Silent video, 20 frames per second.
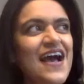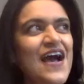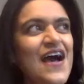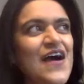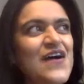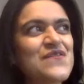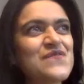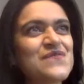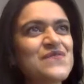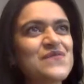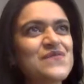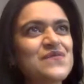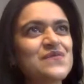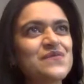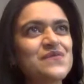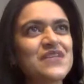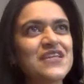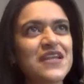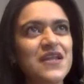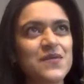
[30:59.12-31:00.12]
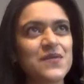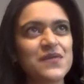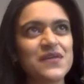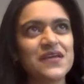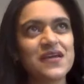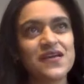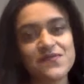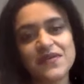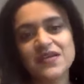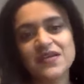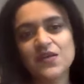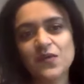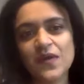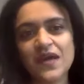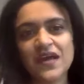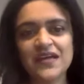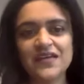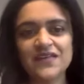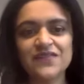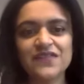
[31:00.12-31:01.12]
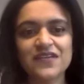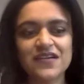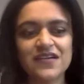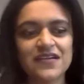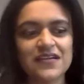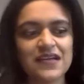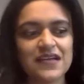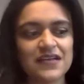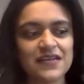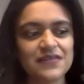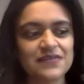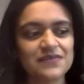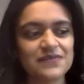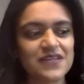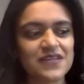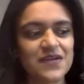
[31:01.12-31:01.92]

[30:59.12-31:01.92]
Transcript: I've been away for a